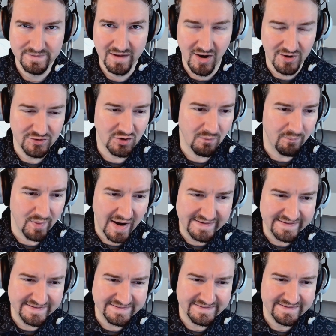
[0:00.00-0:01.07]
Under
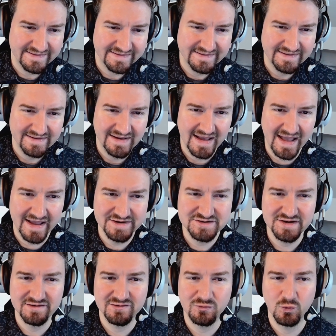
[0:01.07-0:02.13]
Biden,
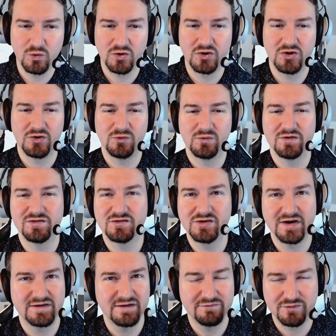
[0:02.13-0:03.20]
agents were
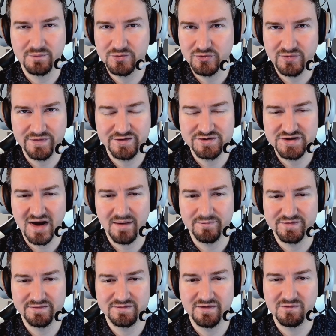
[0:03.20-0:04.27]
restricted from doing their jobs.
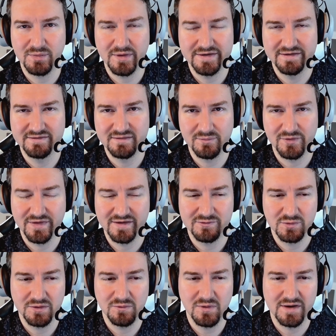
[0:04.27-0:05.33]
It's just plain and simple. That's
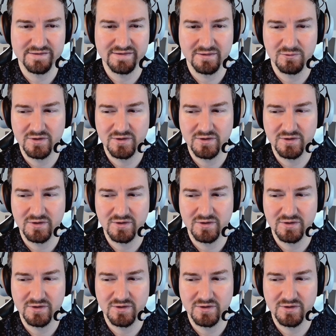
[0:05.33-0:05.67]
what it was. They